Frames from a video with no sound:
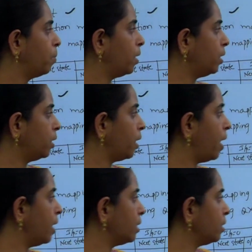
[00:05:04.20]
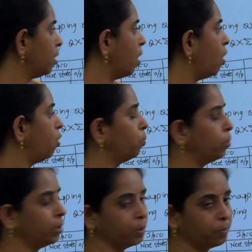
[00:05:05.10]
it has
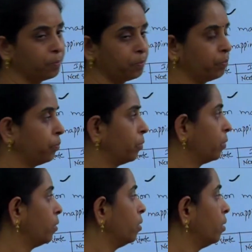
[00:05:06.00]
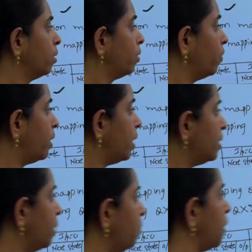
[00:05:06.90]
output. Whereas in
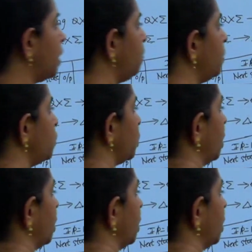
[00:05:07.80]
the Mealy machine,